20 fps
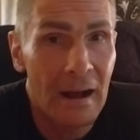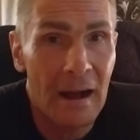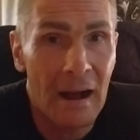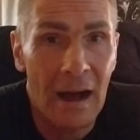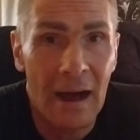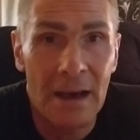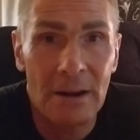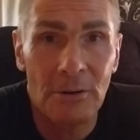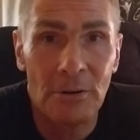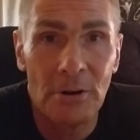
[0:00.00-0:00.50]

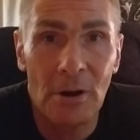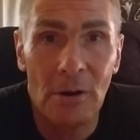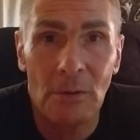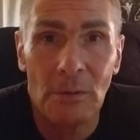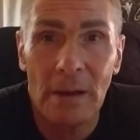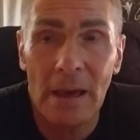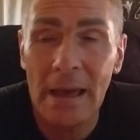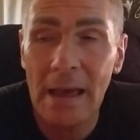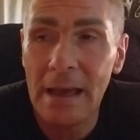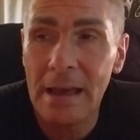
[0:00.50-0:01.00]
I don't
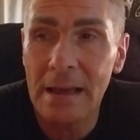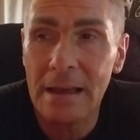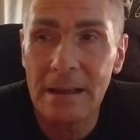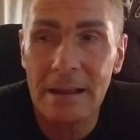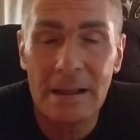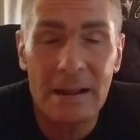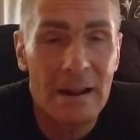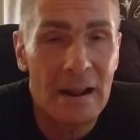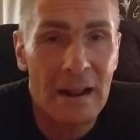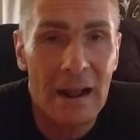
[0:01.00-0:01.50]
know.
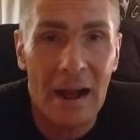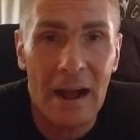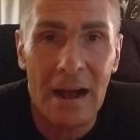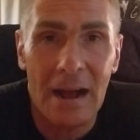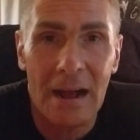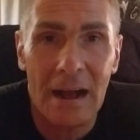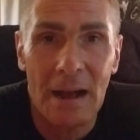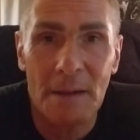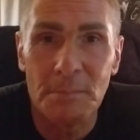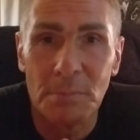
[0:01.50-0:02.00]

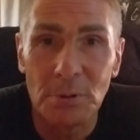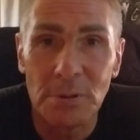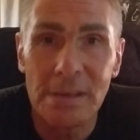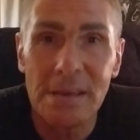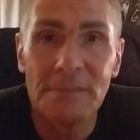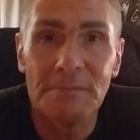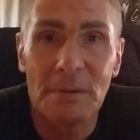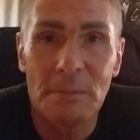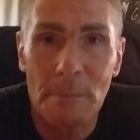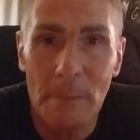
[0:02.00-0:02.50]
I
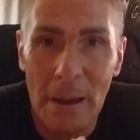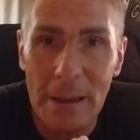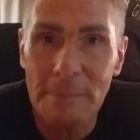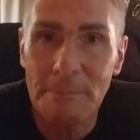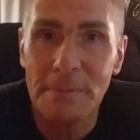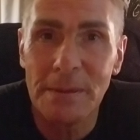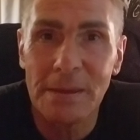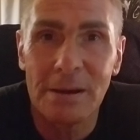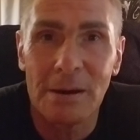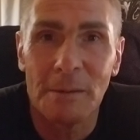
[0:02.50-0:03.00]
believe it
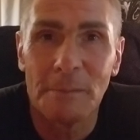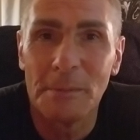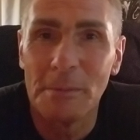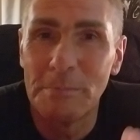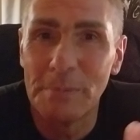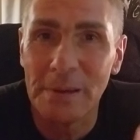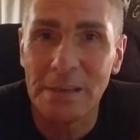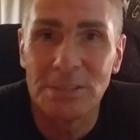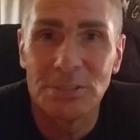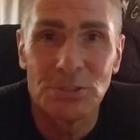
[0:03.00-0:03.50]
might become a
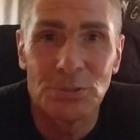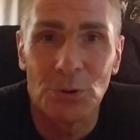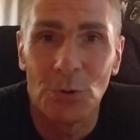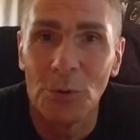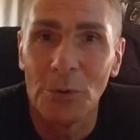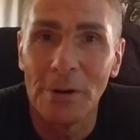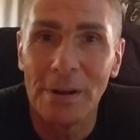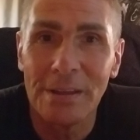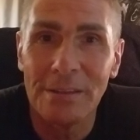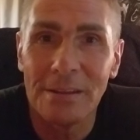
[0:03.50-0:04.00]
big
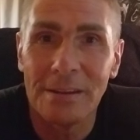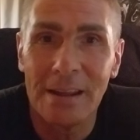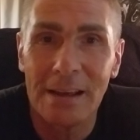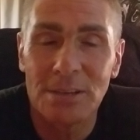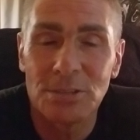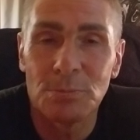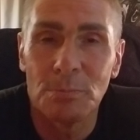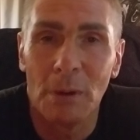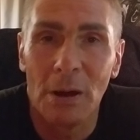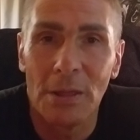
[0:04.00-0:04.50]
story in the
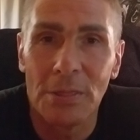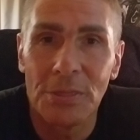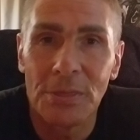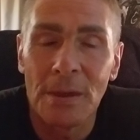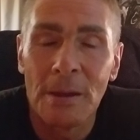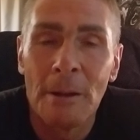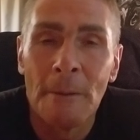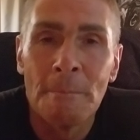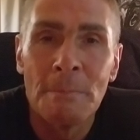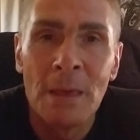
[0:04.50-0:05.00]
next month.
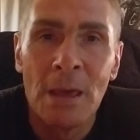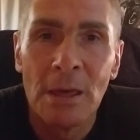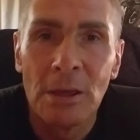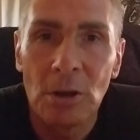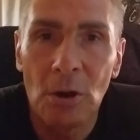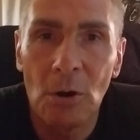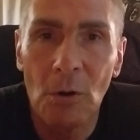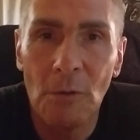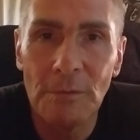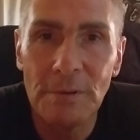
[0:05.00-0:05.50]

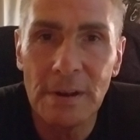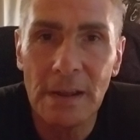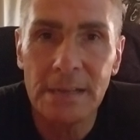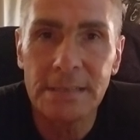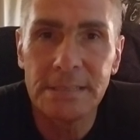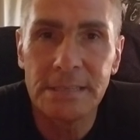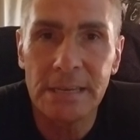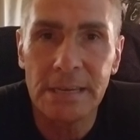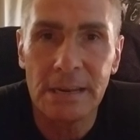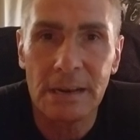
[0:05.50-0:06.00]
COVID
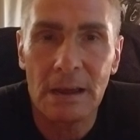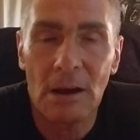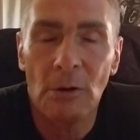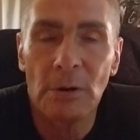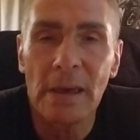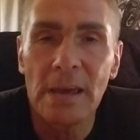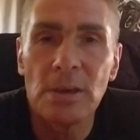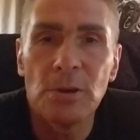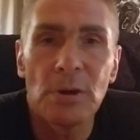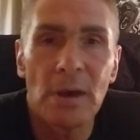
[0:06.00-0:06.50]
19.
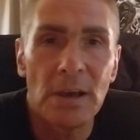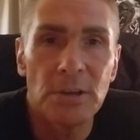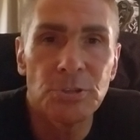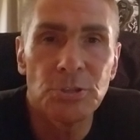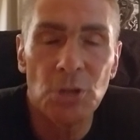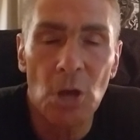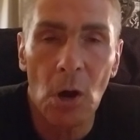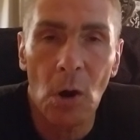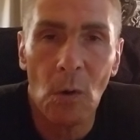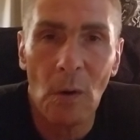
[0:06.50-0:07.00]
Okay, you guys
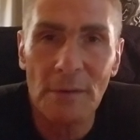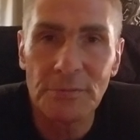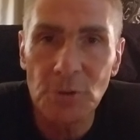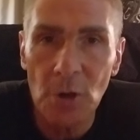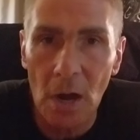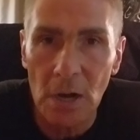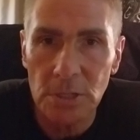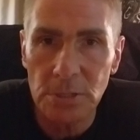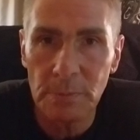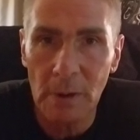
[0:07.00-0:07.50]
know I've
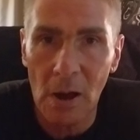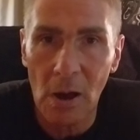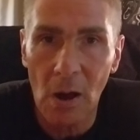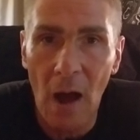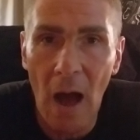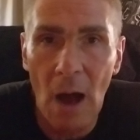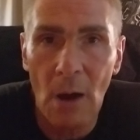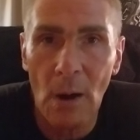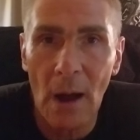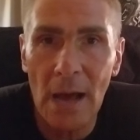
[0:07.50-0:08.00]
talked about
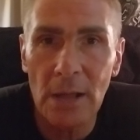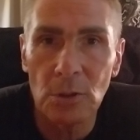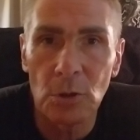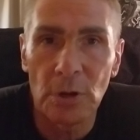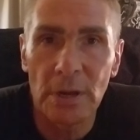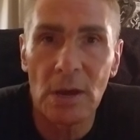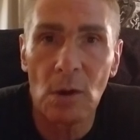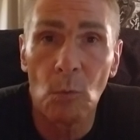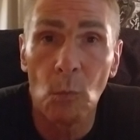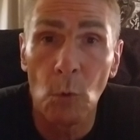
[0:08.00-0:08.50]
how I
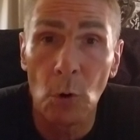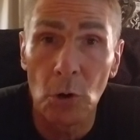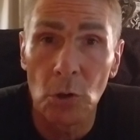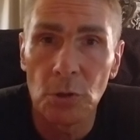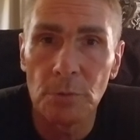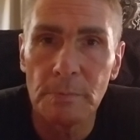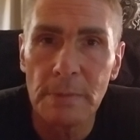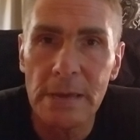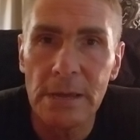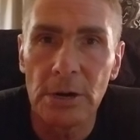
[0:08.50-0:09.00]
look at
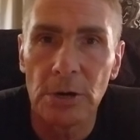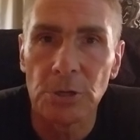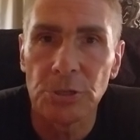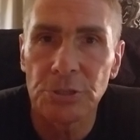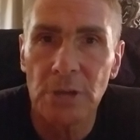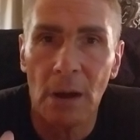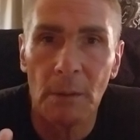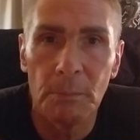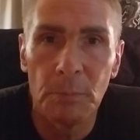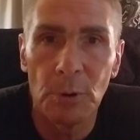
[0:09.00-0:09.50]
world
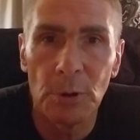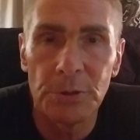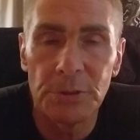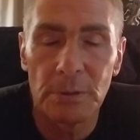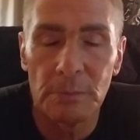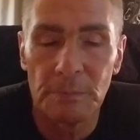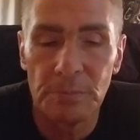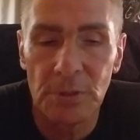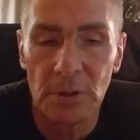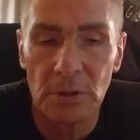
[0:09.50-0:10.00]
meters. I'll put
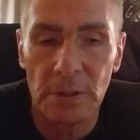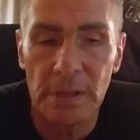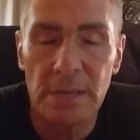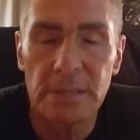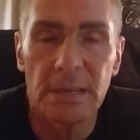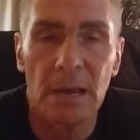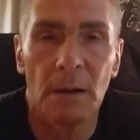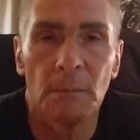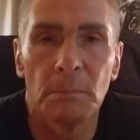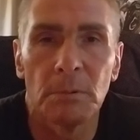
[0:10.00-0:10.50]
the, the link
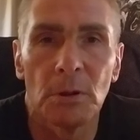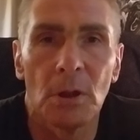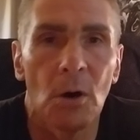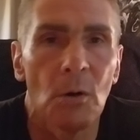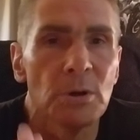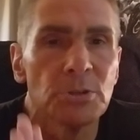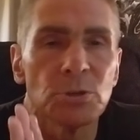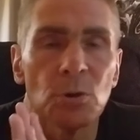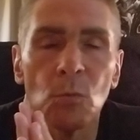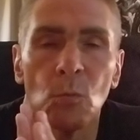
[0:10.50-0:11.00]
down below.
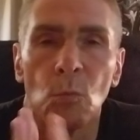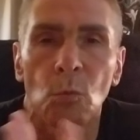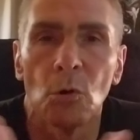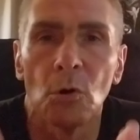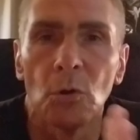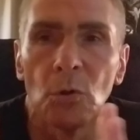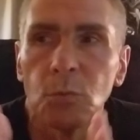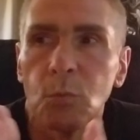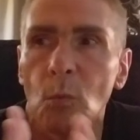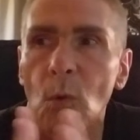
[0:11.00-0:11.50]
It's a
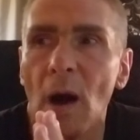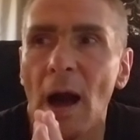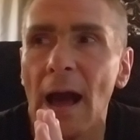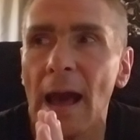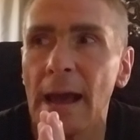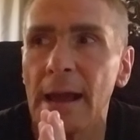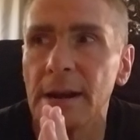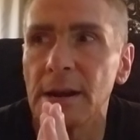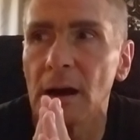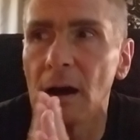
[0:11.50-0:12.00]

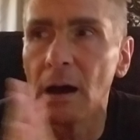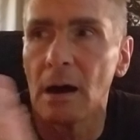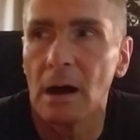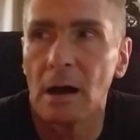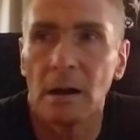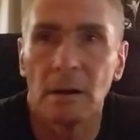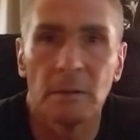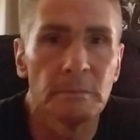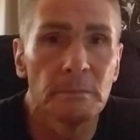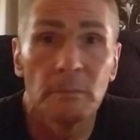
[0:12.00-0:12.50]
worldwide,
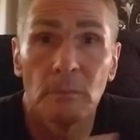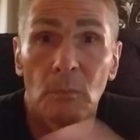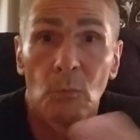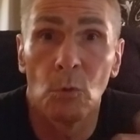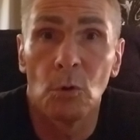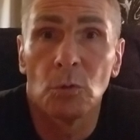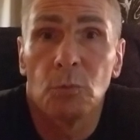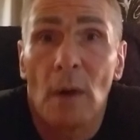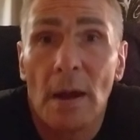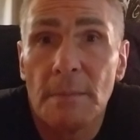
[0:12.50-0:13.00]
uh,
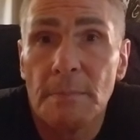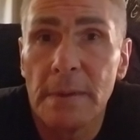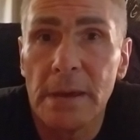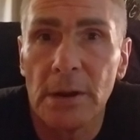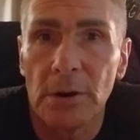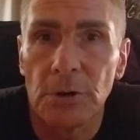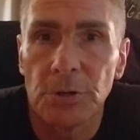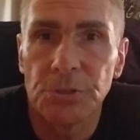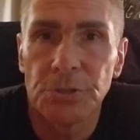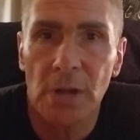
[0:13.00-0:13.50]
worldwide
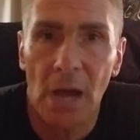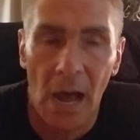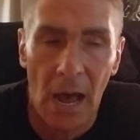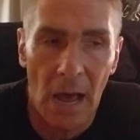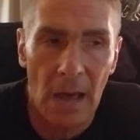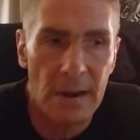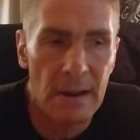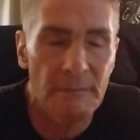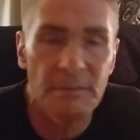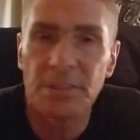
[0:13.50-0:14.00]
meters
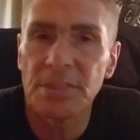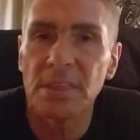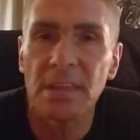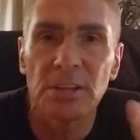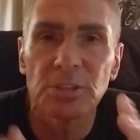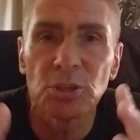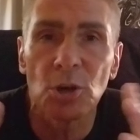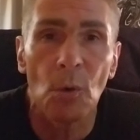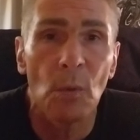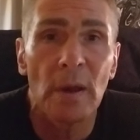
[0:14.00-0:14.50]
on everything
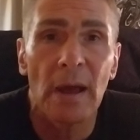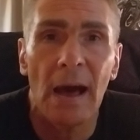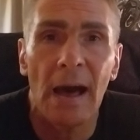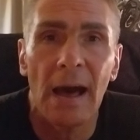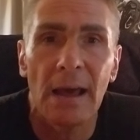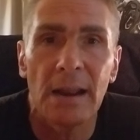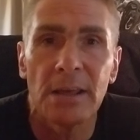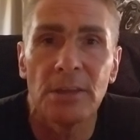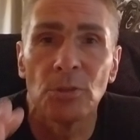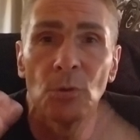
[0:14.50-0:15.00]
that's going
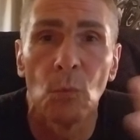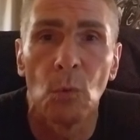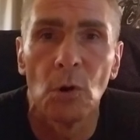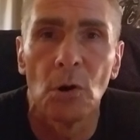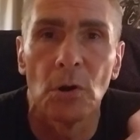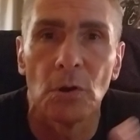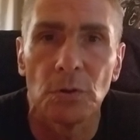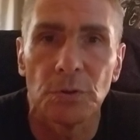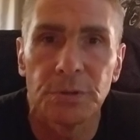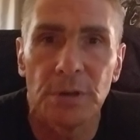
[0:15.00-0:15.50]
on in the
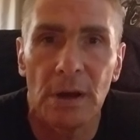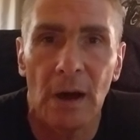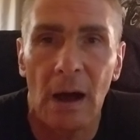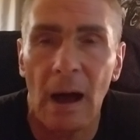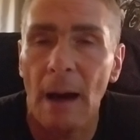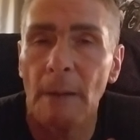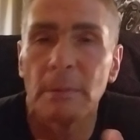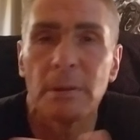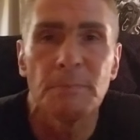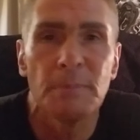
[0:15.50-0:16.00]
world. Uh,
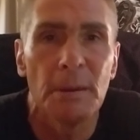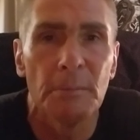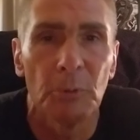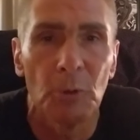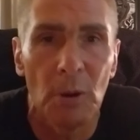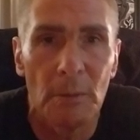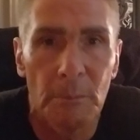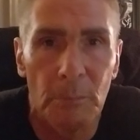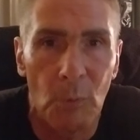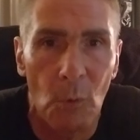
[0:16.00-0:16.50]
how many
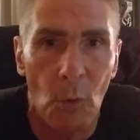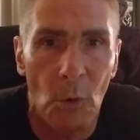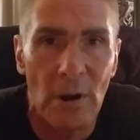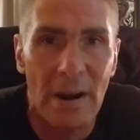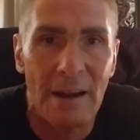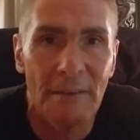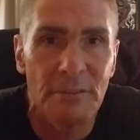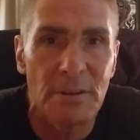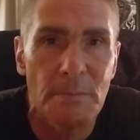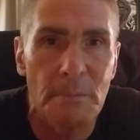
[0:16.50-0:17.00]
people are born
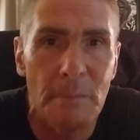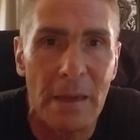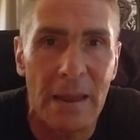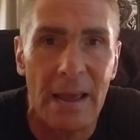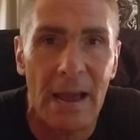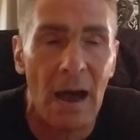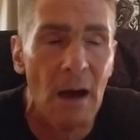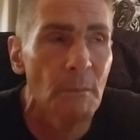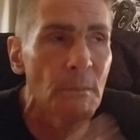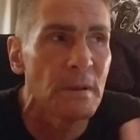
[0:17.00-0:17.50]
every
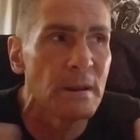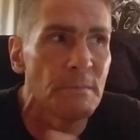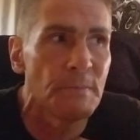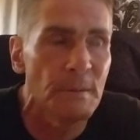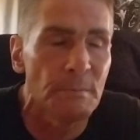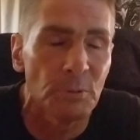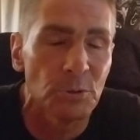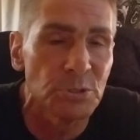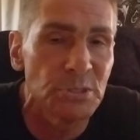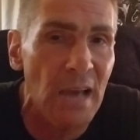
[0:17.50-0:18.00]
minute? How many
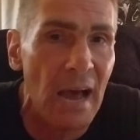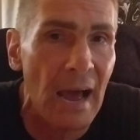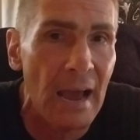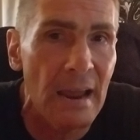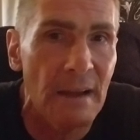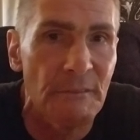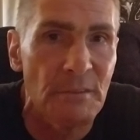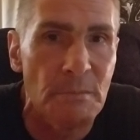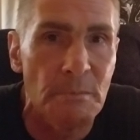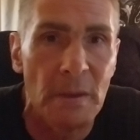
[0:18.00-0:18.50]
people die
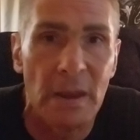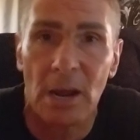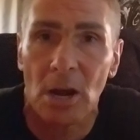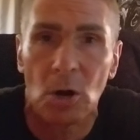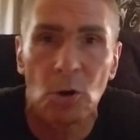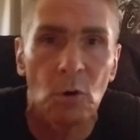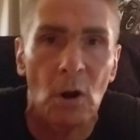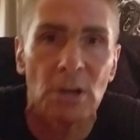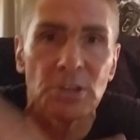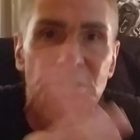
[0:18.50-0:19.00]
every minute
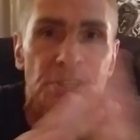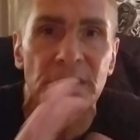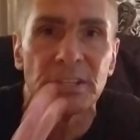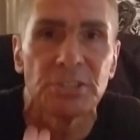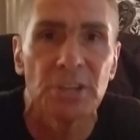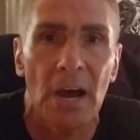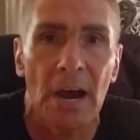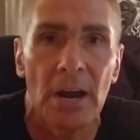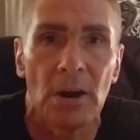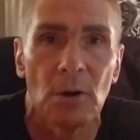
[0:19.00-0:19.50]
across the
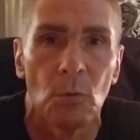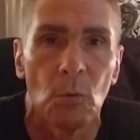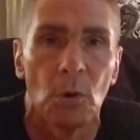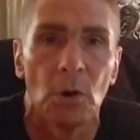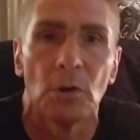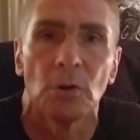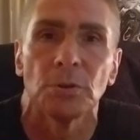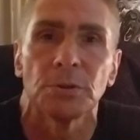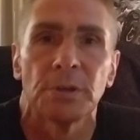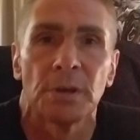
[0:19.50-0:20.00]
entire
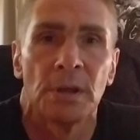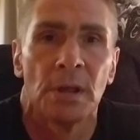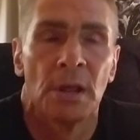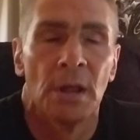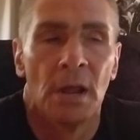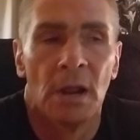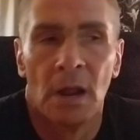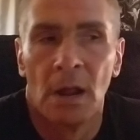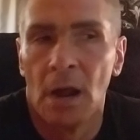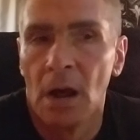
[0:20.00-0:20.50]
world?
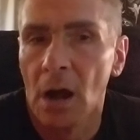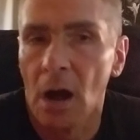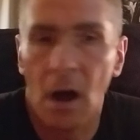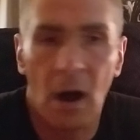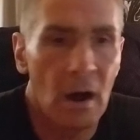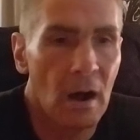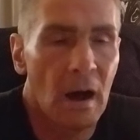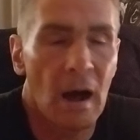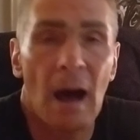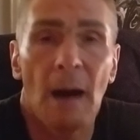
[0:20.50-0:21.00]

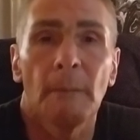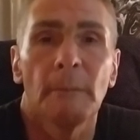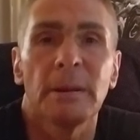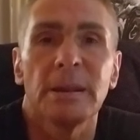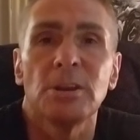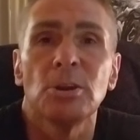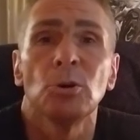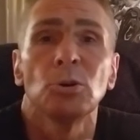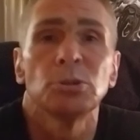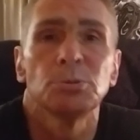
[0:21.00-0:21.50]
Uh, how
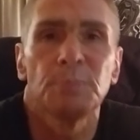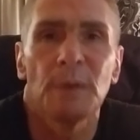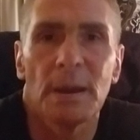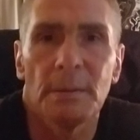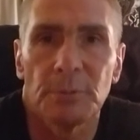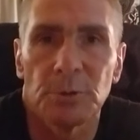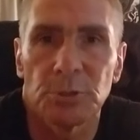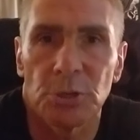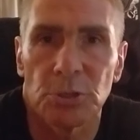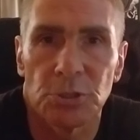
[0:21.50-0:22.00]
many
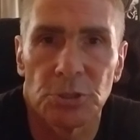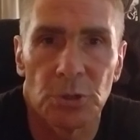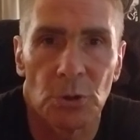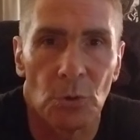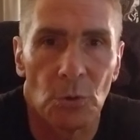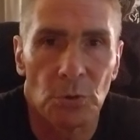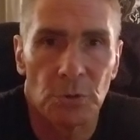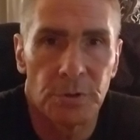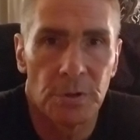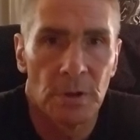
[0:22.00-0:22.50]
newspapers are
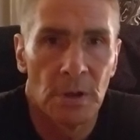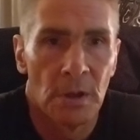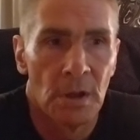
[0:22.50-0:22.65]
sold?